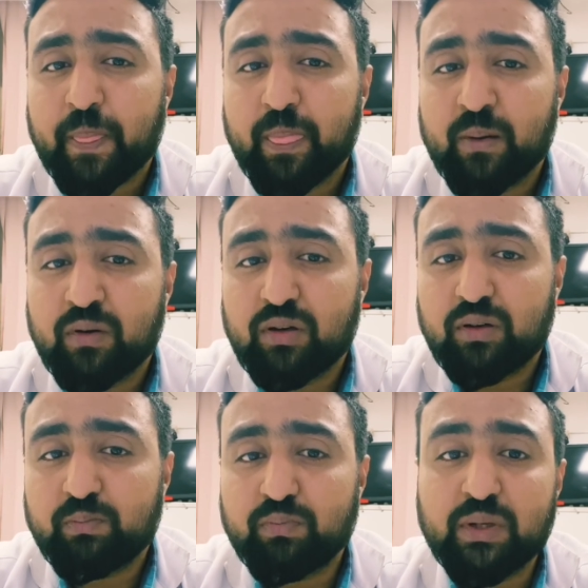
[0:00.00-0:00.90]

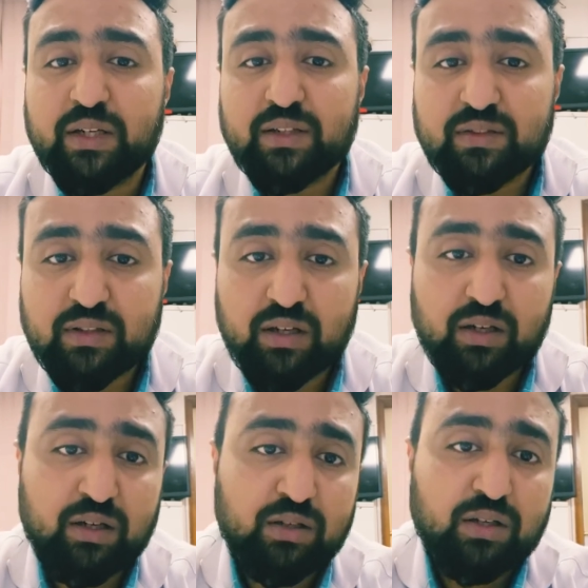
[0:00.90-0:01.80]
It is
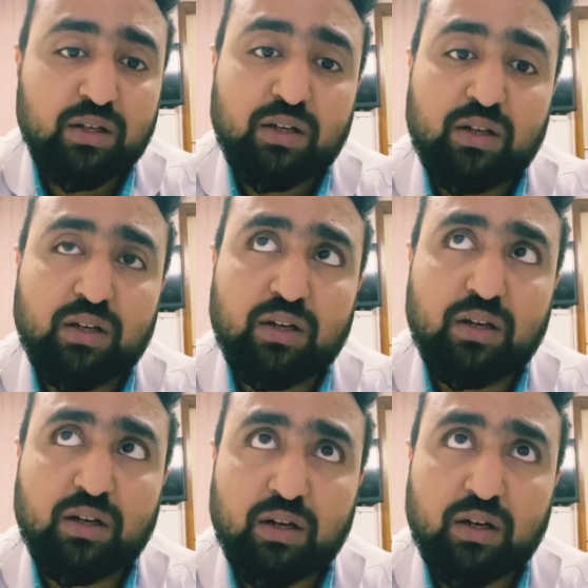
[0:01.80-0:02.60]
only